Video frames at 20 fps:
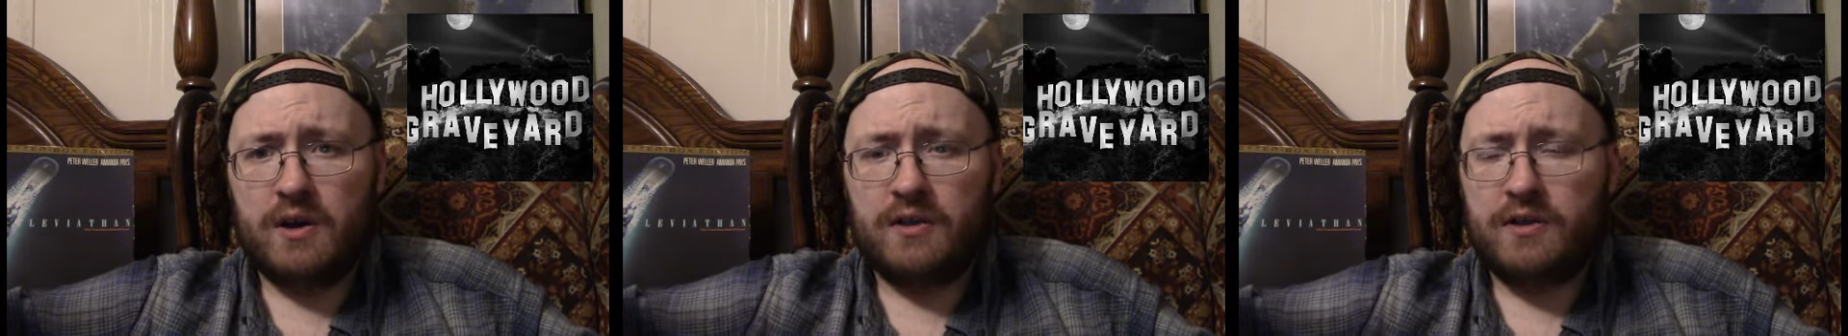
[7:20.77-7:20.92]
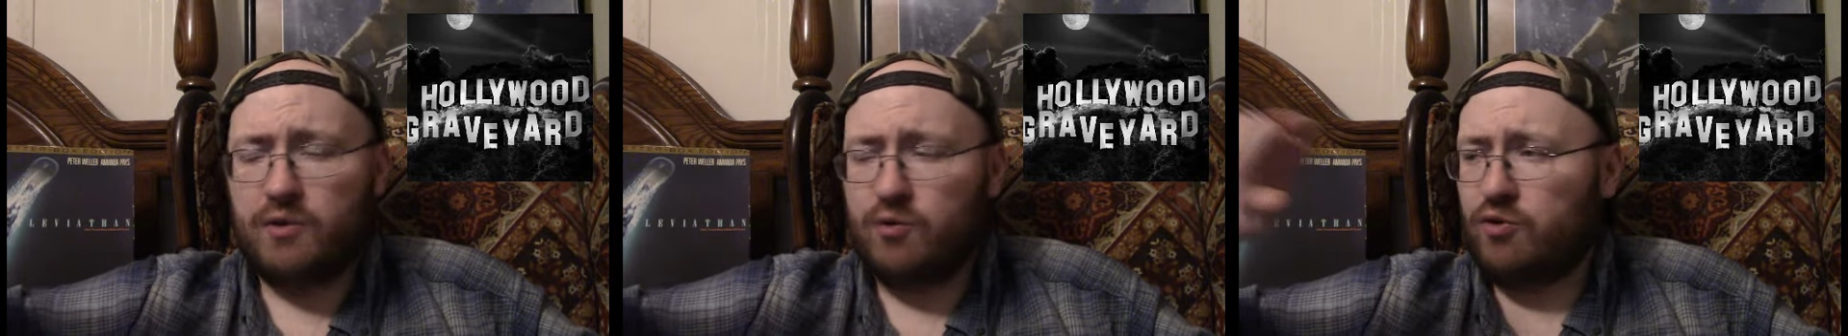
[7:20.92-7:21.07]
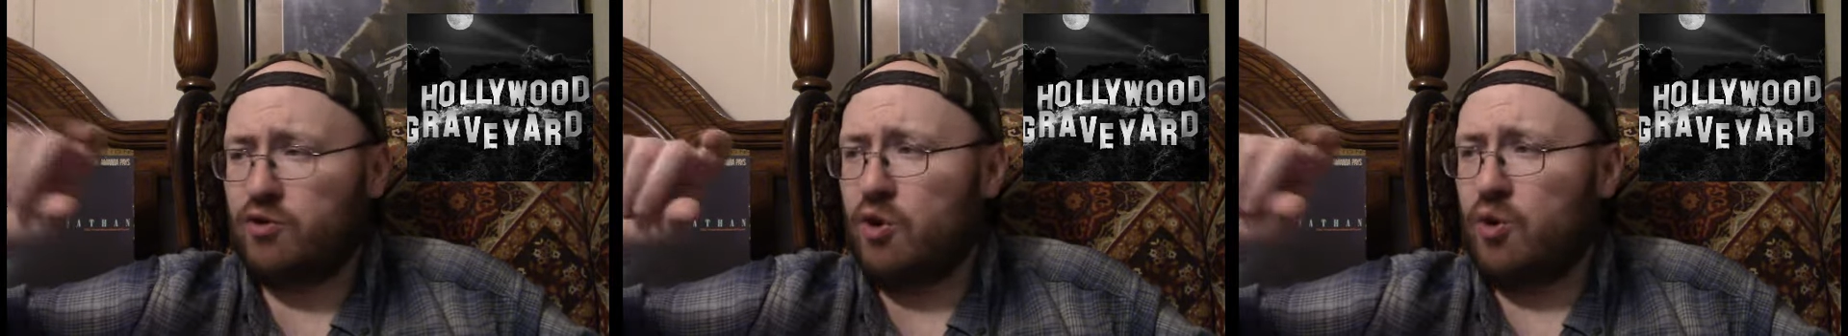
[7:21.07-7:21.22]

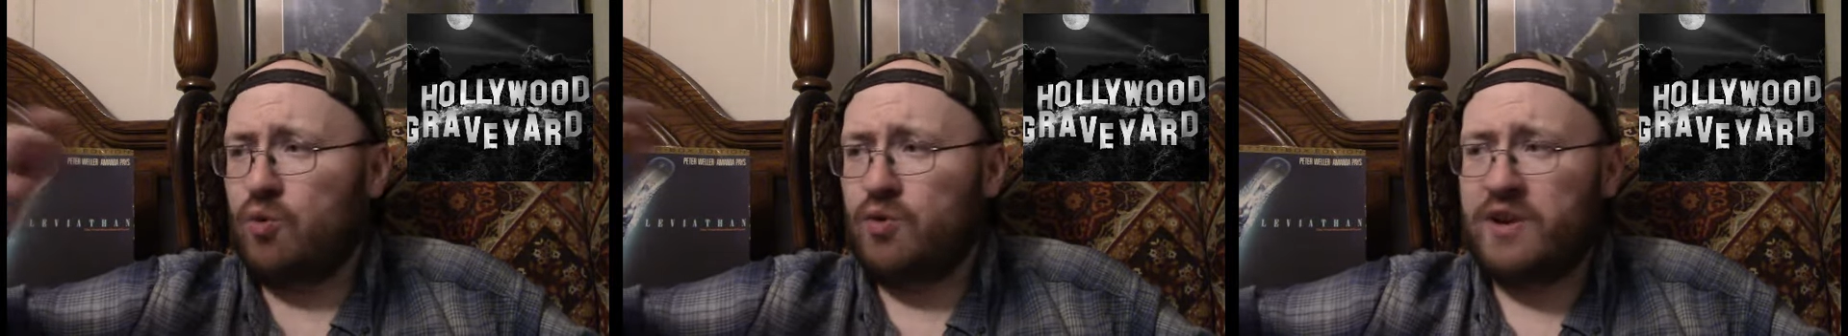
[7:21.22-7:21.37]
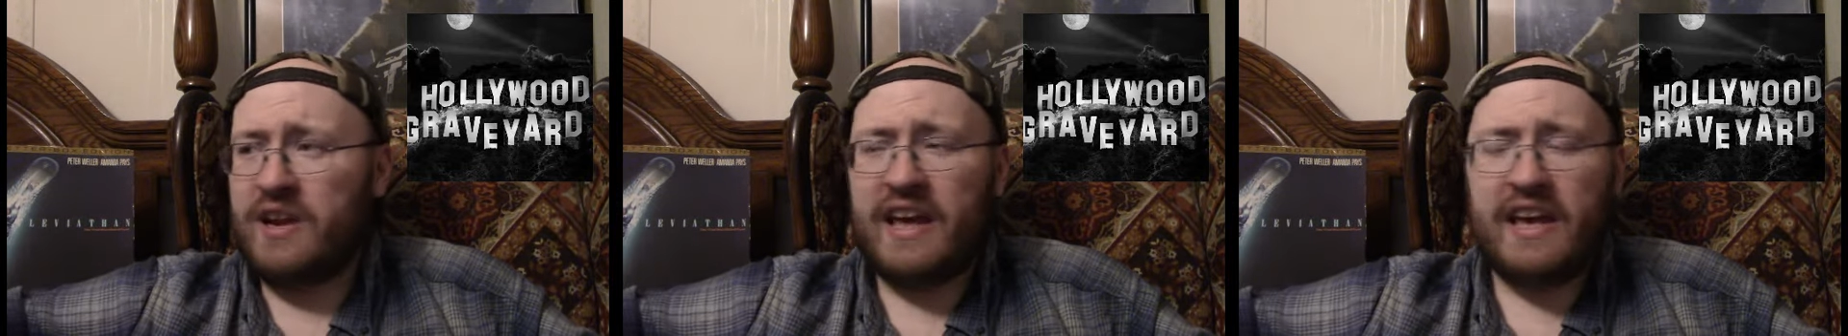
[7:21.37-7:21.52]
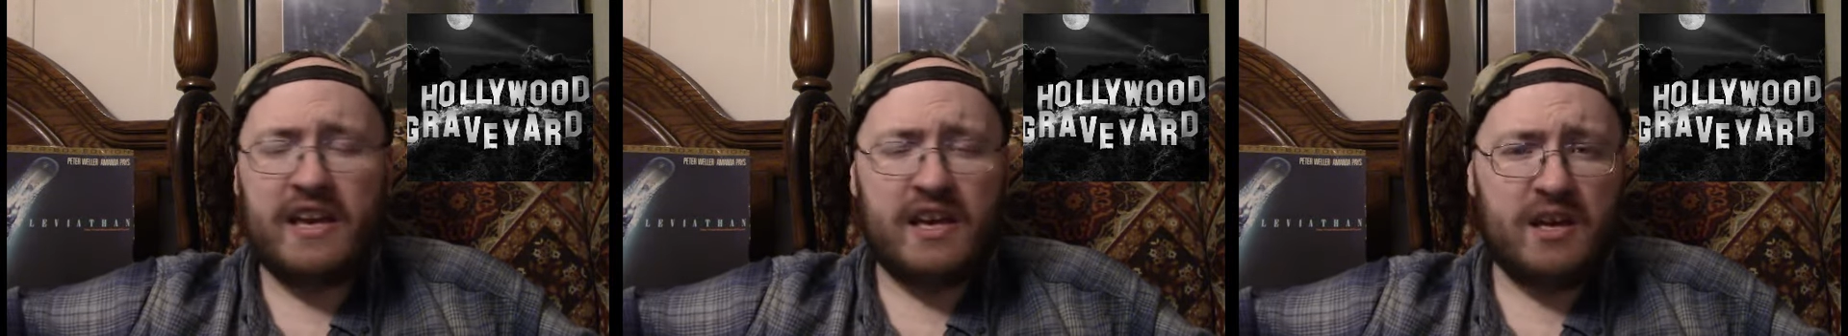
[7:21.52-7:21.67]
There's no
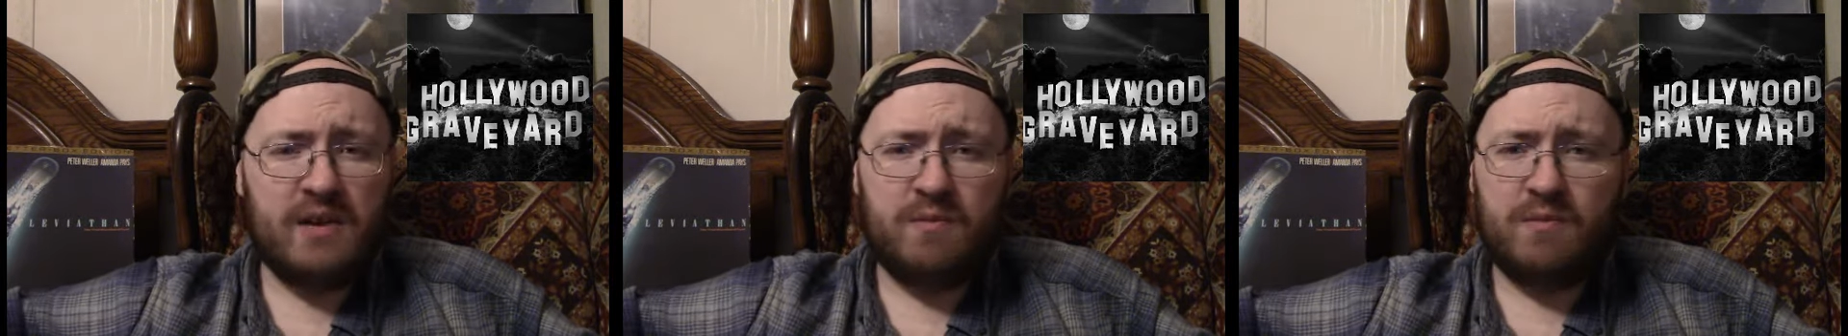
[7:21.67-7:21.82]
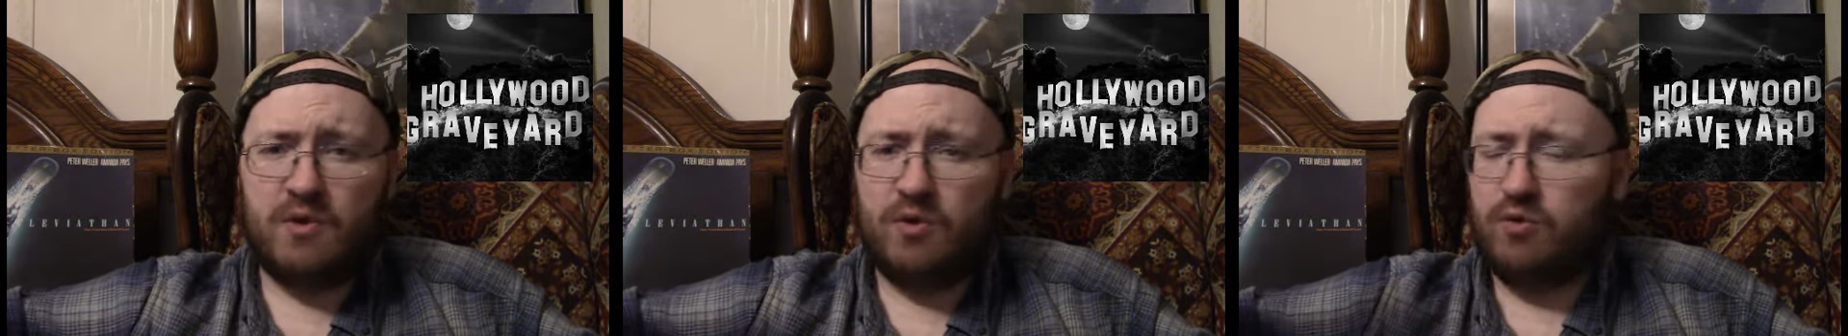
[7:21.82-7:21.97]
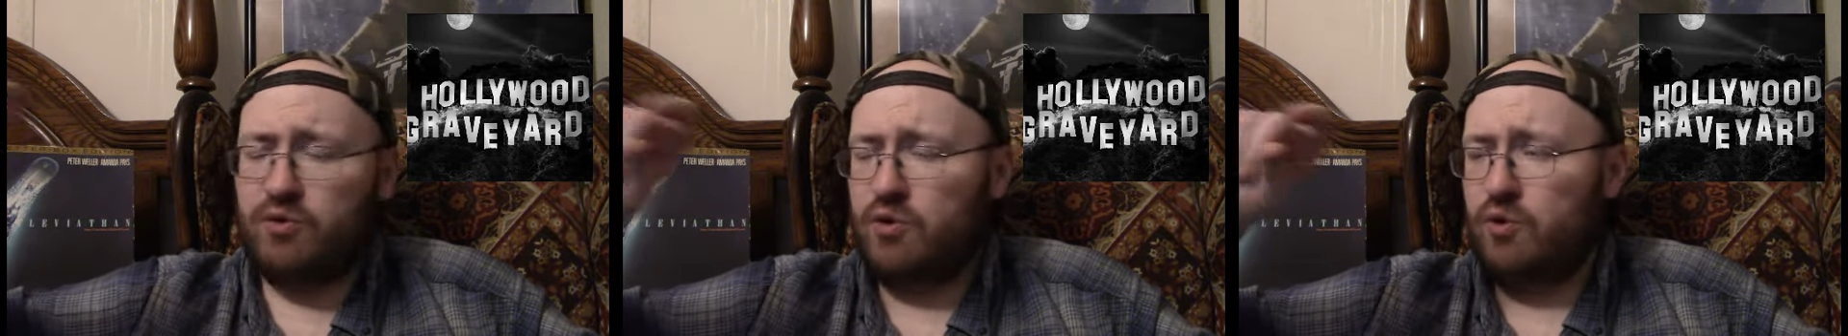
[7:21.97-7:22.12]
name,
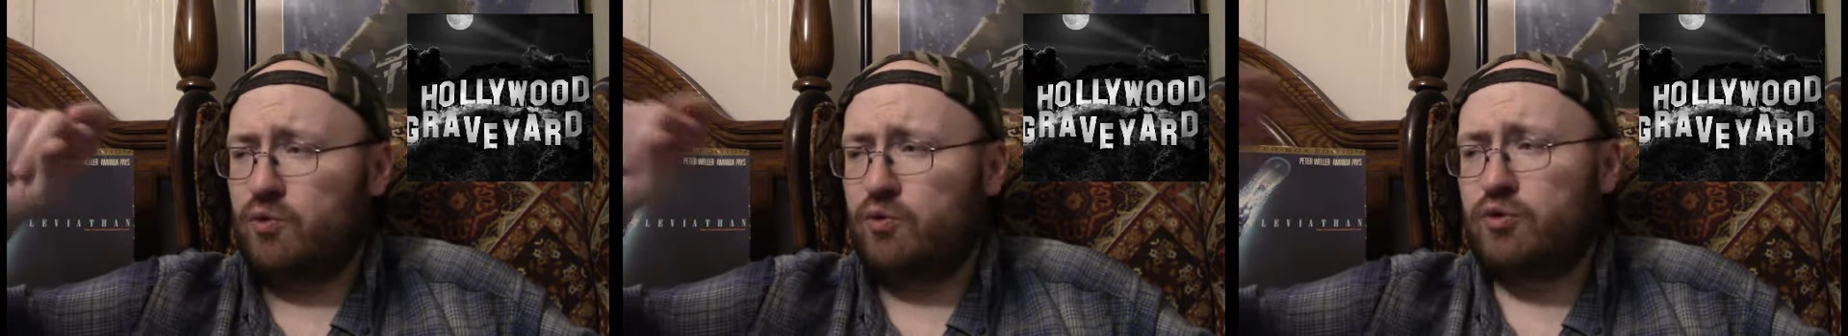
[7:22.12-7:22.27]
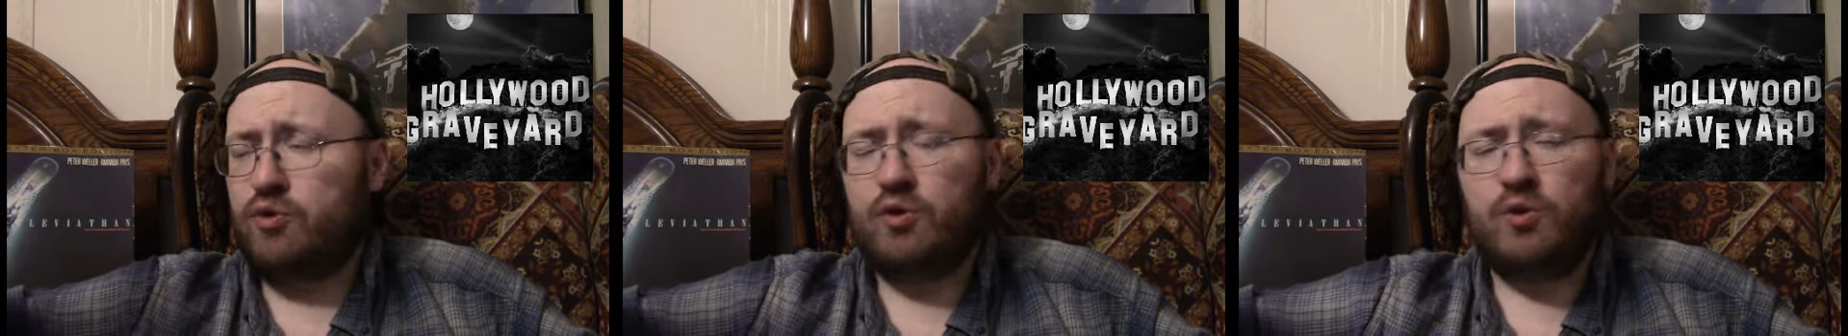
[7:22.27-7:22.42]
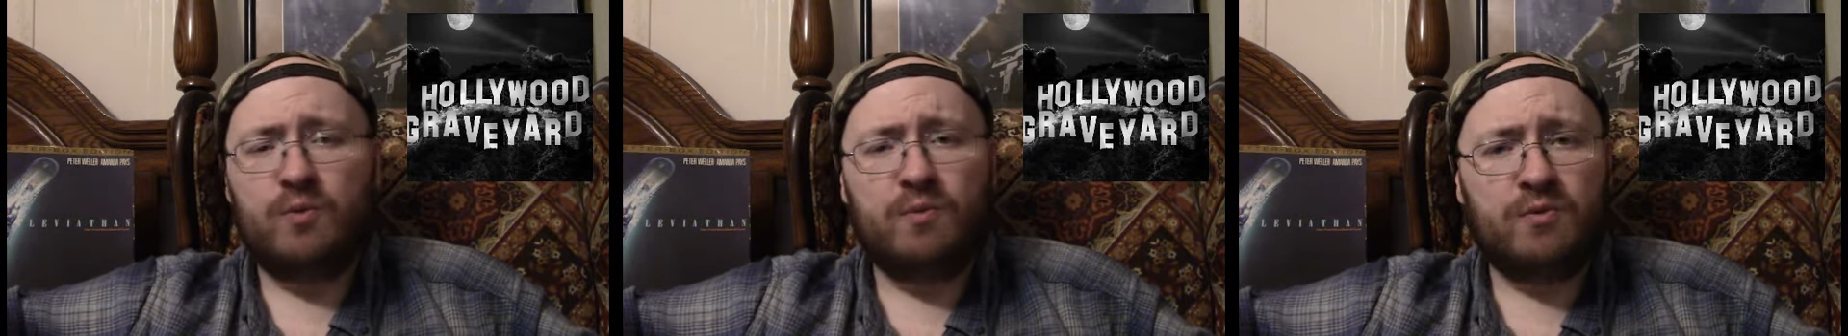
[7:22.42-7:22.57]
there's no
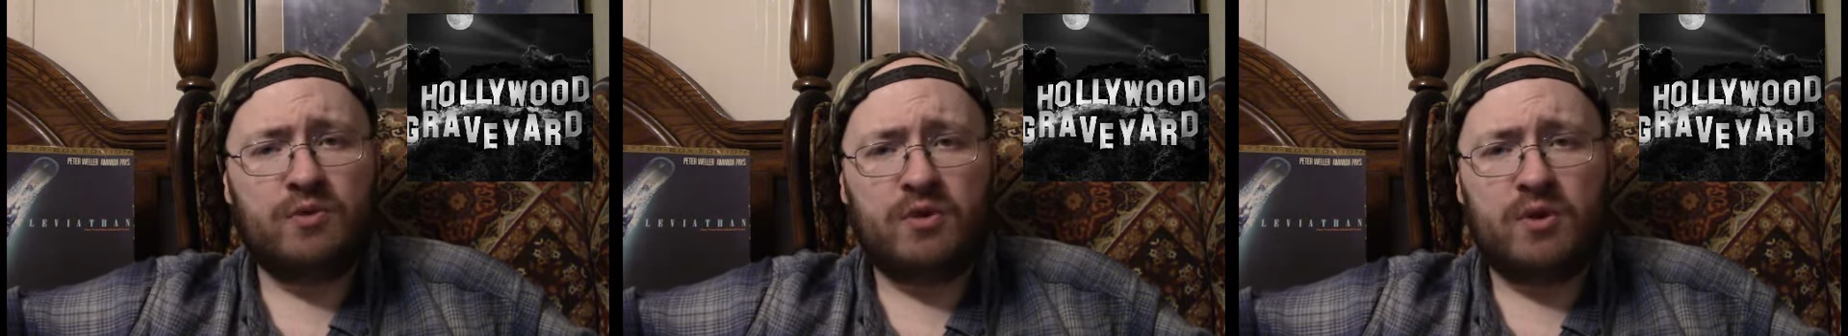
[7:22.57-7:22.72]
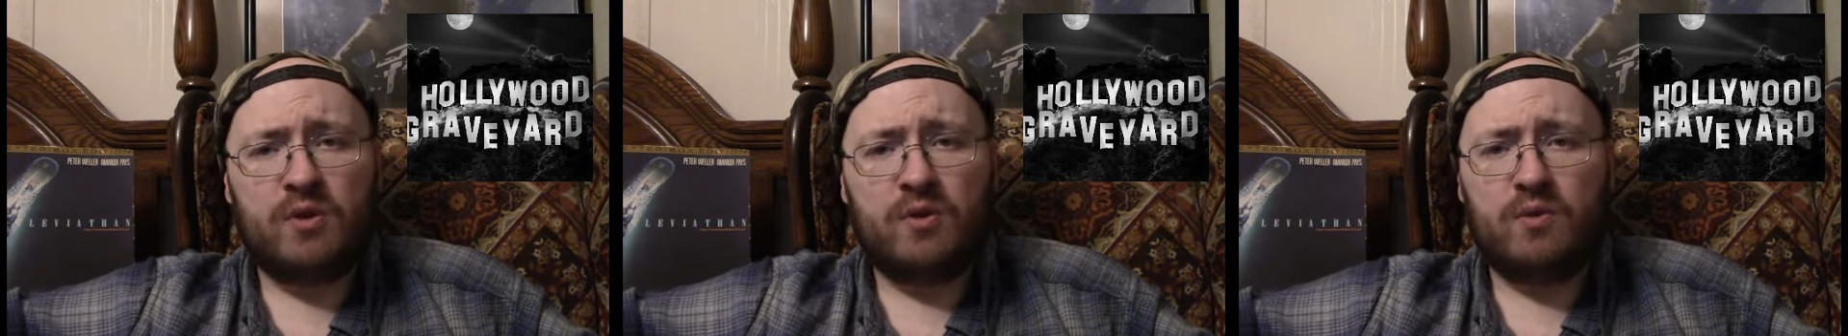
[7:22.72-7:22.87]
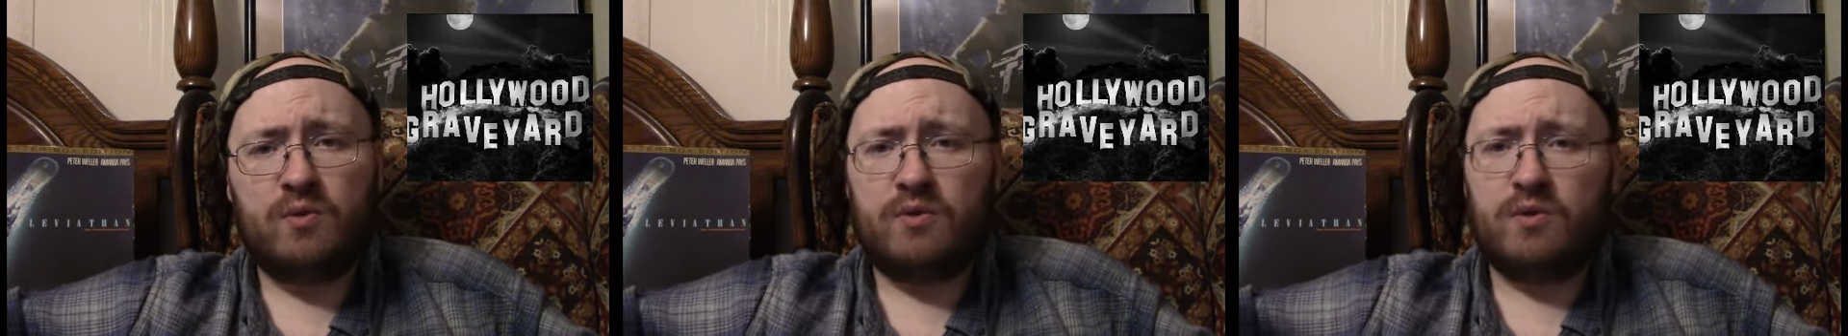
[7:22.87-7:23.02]

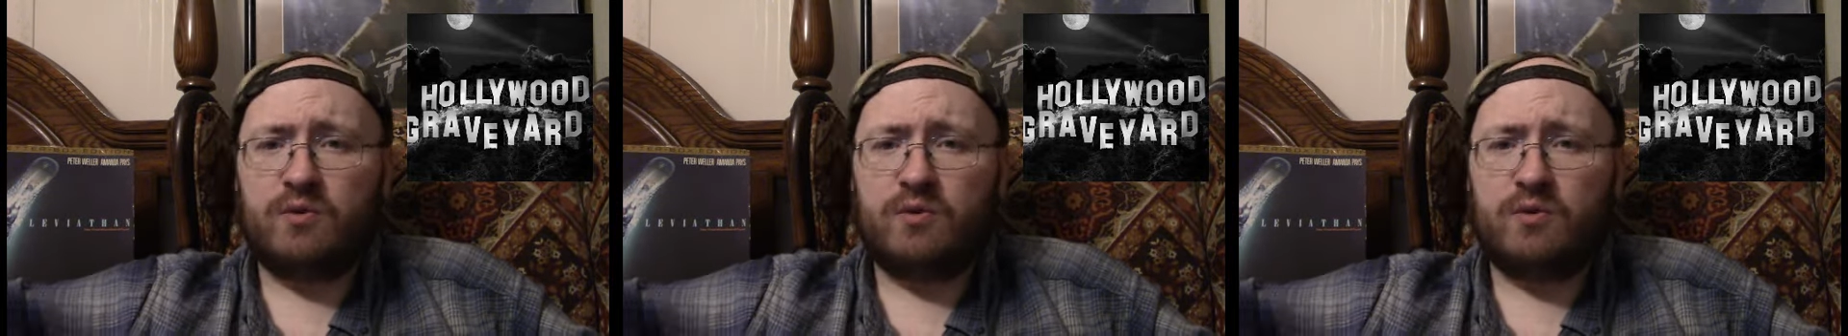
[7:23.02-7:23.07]
tombstone,